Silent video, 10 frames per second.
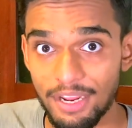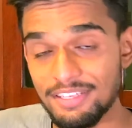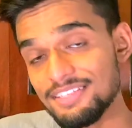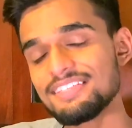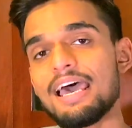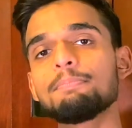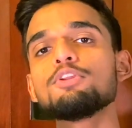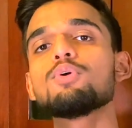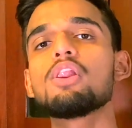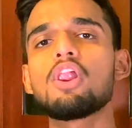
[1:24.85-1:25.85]
And this has happened
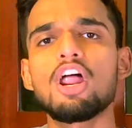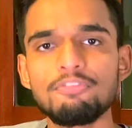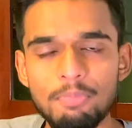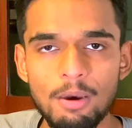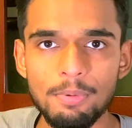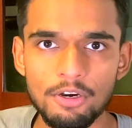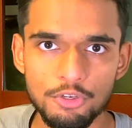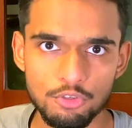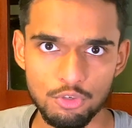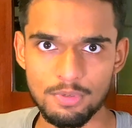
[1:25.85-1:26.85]
to a lot of popular
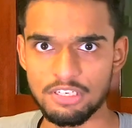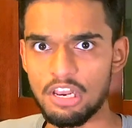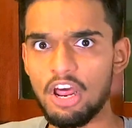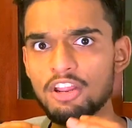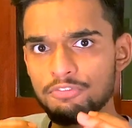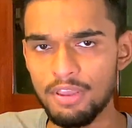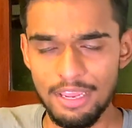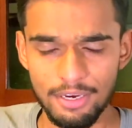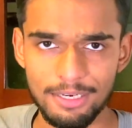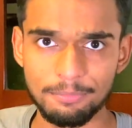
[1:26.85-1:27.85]
YouTubers, a lot of
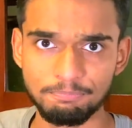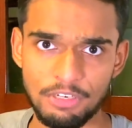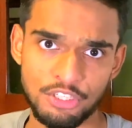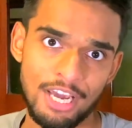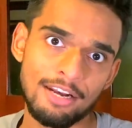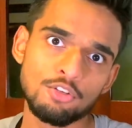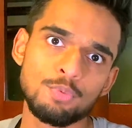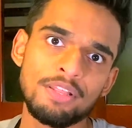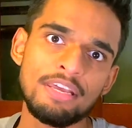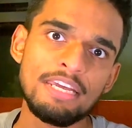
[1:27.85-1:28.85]
channels
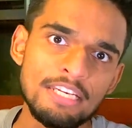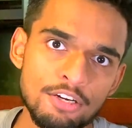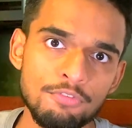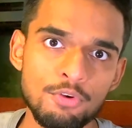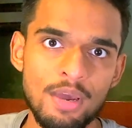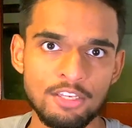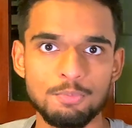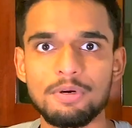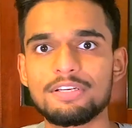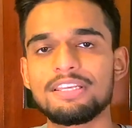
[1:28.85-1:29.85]
where they interview
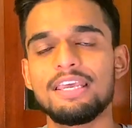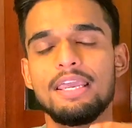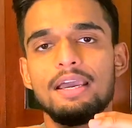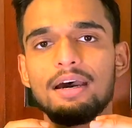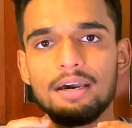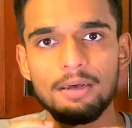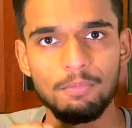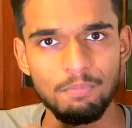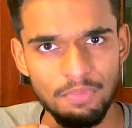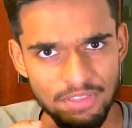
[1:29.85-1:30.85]
experts.
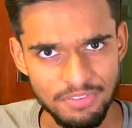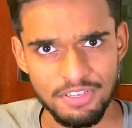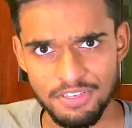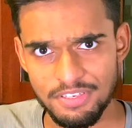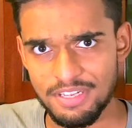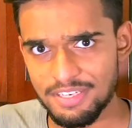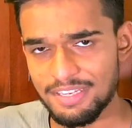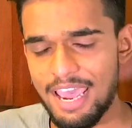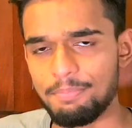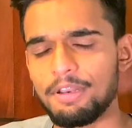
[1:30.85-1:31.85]
This is
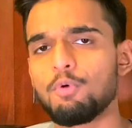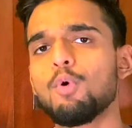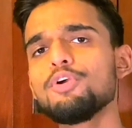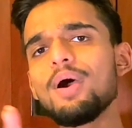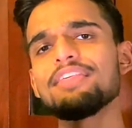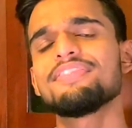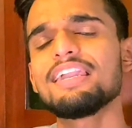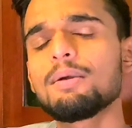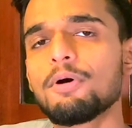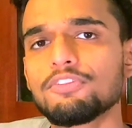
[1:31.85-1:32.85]
happening. What do I
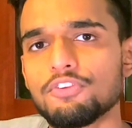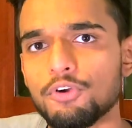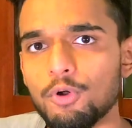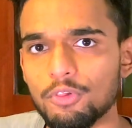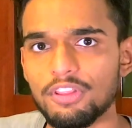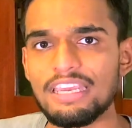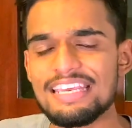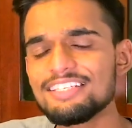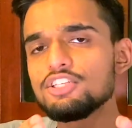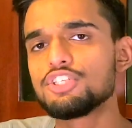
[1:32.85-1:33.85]
think about this whole thing?
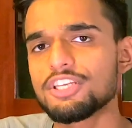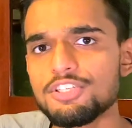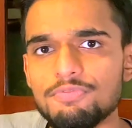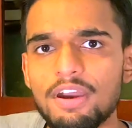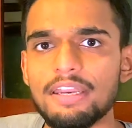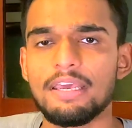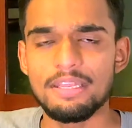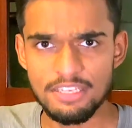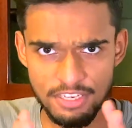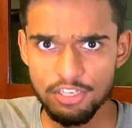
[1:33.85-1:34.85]
Is it justified?
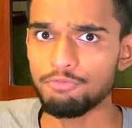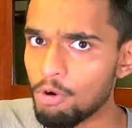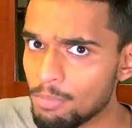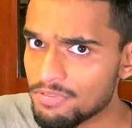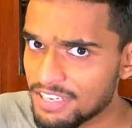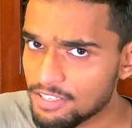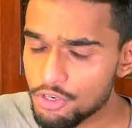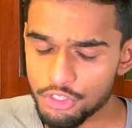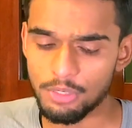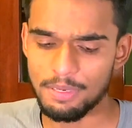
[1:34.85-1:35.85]
This is a form of
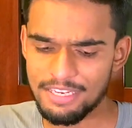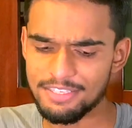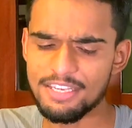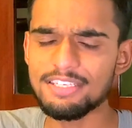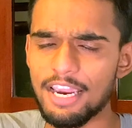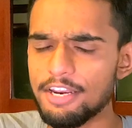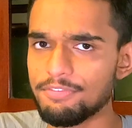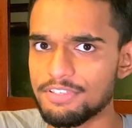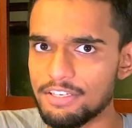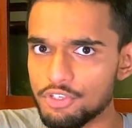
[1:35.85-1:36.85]
censorship. Is this kind of
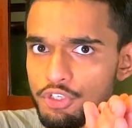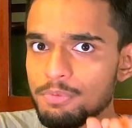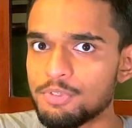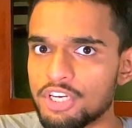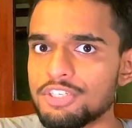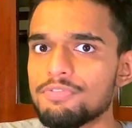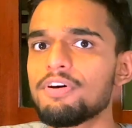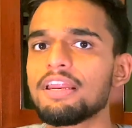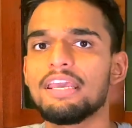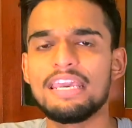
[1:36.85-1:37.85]
censorship
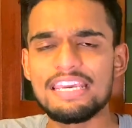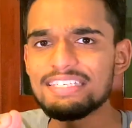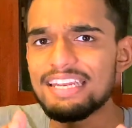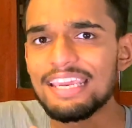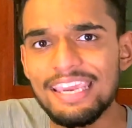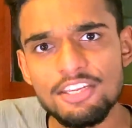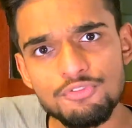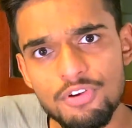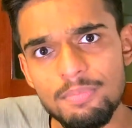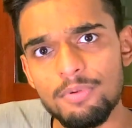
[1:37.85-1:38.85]
justified? Is it against
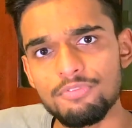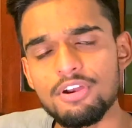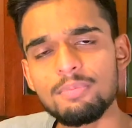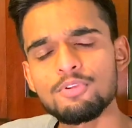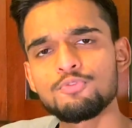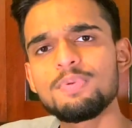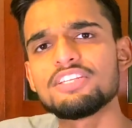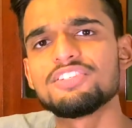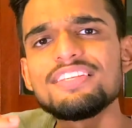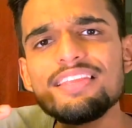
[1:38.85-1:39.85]
freedom of speech?
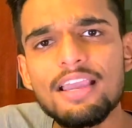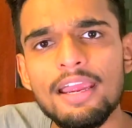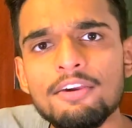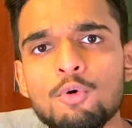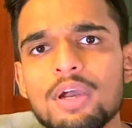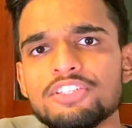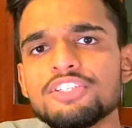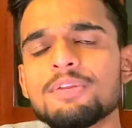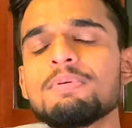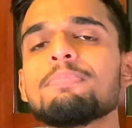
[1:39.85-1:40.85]
These are the kind of questions
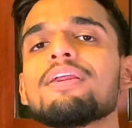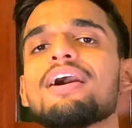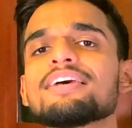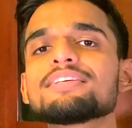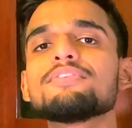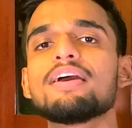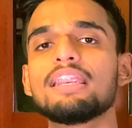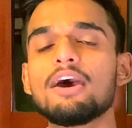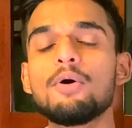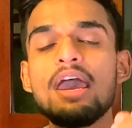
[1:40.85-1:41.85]
that people are asking right
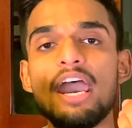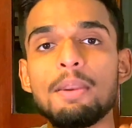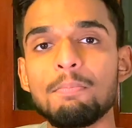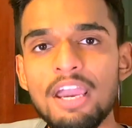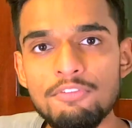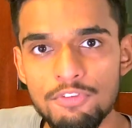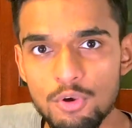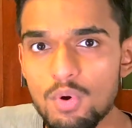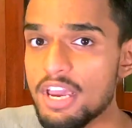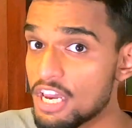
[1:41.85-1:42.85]
now. And my
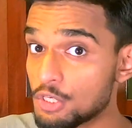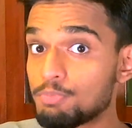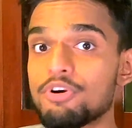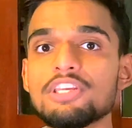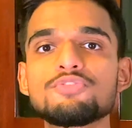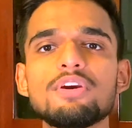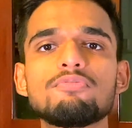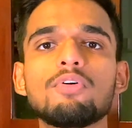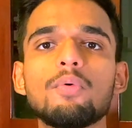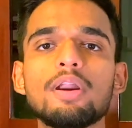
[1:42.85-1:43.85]
view is pretty
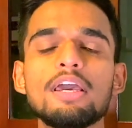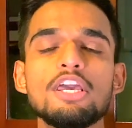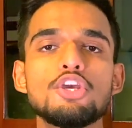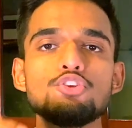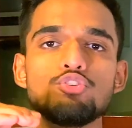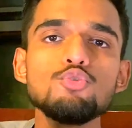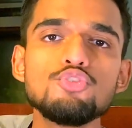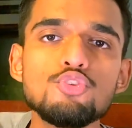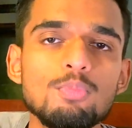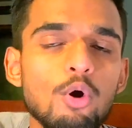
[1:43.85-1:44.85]
straightforward.
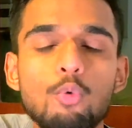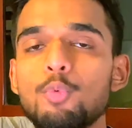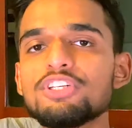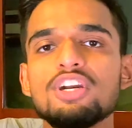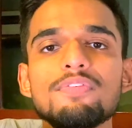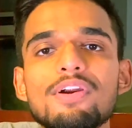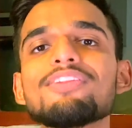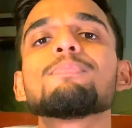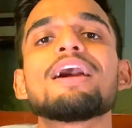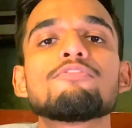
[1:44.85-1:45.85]
YouTube or whichever
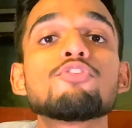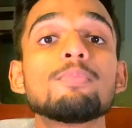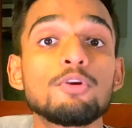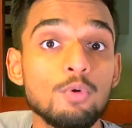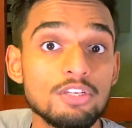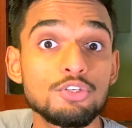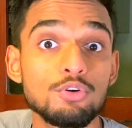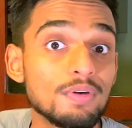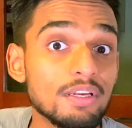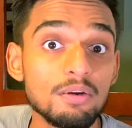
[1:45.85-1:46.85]
other platform in question
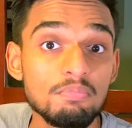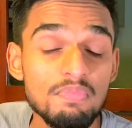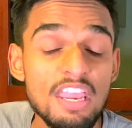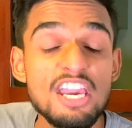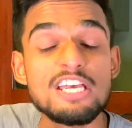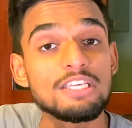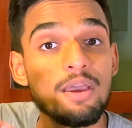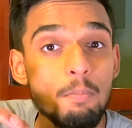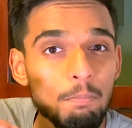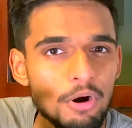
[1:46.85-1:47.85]
over here is
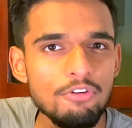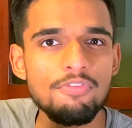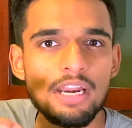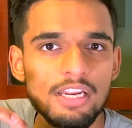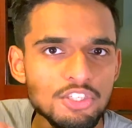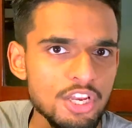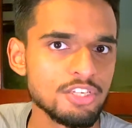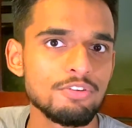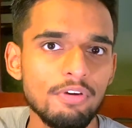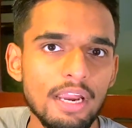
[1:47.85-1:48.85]
perfectly
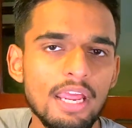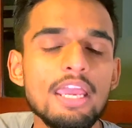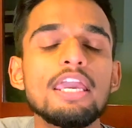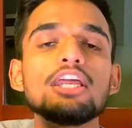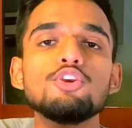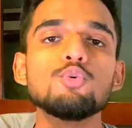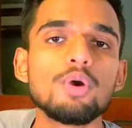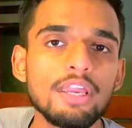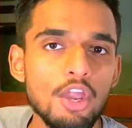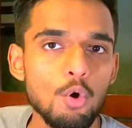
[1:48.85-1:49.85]
justified in
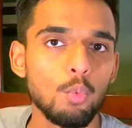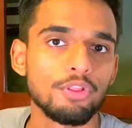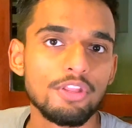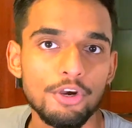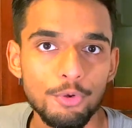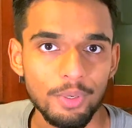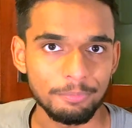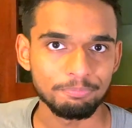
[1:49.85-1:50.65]
doing what they're doing.